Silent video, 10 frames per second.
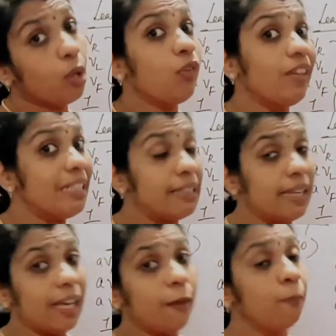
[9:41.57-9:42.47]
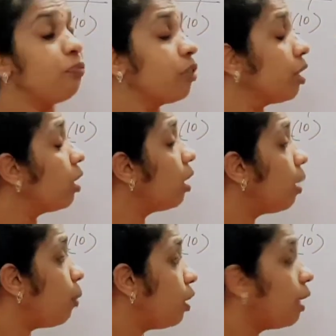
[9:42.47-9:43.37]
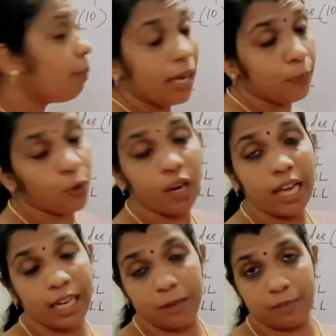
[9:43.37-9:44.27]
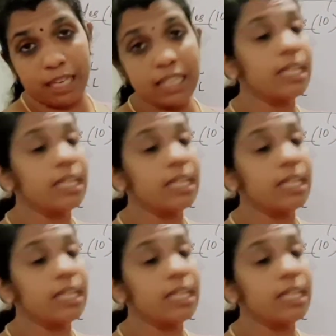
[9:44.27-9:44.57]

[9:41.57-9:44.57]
we will see about the bipolar limb leads.